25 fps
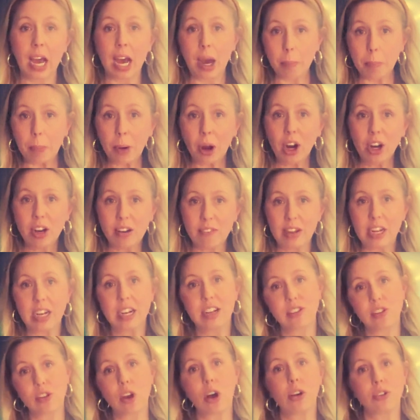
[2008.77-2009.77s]
Part of it
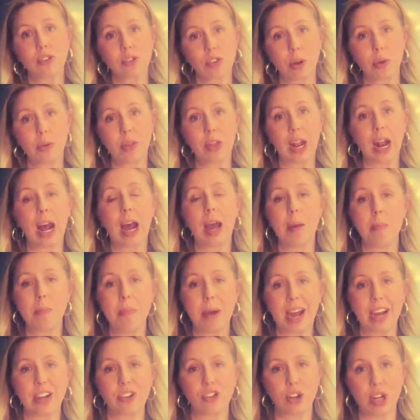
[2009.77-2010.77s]
is also that I'm
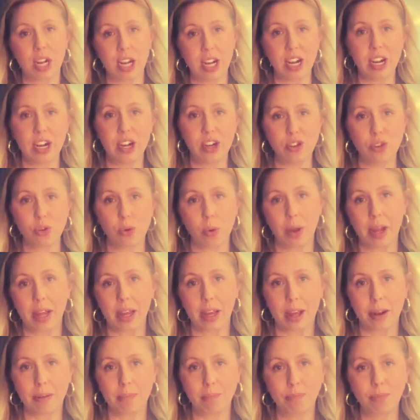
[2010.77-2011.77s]
passionate and enjoying
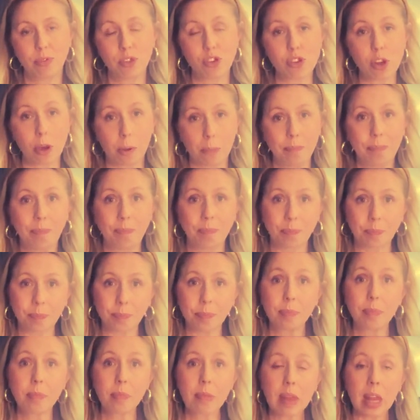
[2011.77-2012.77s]
it. So
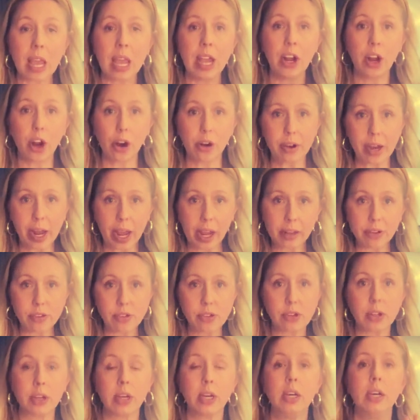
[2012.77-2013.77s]
in our
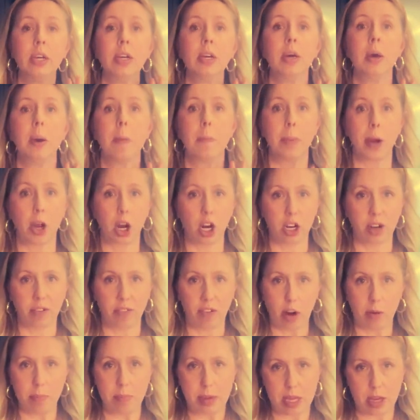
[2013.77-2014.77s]
next part of
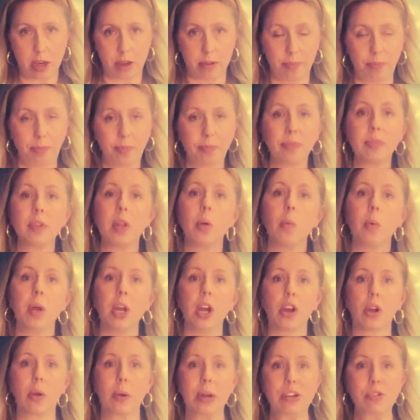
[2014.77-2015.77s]
our meal, we
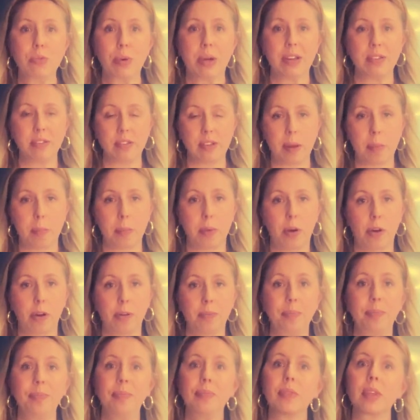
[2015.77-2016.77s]
are going to
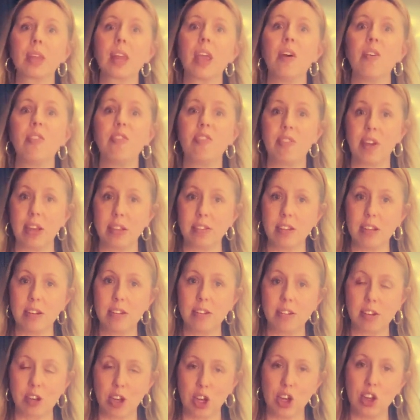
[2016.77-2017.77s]
assemble
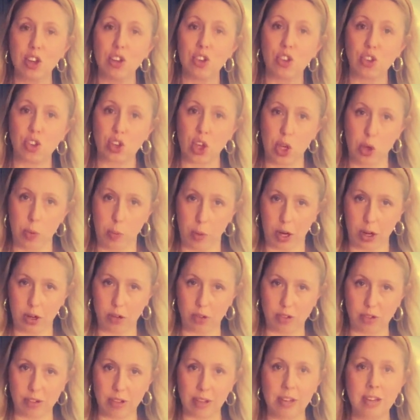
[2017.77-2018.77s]
pheasant
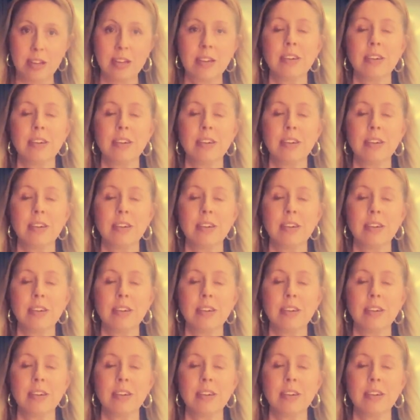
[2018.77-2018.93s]
skewers.